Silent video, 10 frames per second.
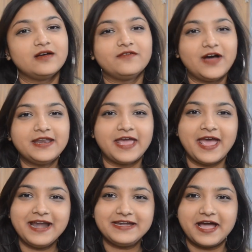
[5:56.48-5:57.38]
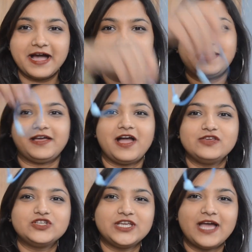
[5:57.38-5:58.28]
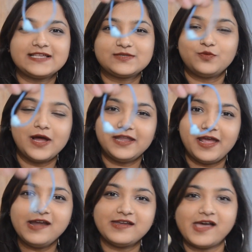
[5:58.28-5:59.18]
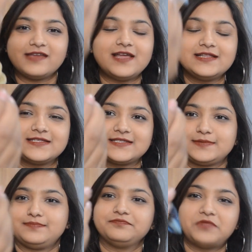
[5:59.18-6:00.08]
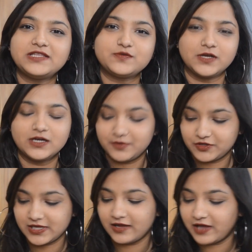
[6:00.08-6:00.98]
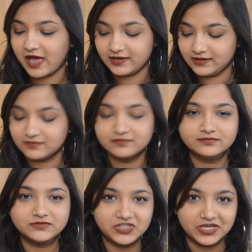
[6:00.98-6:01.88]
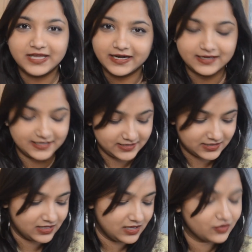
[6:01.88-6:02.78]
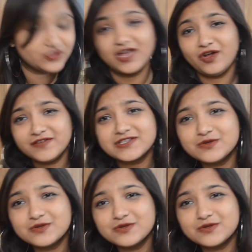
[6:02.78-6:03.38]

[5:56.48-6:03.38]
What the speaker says: One hair tie. Ayushi has one hair tie. That's weird because I carry 3 at least, because I always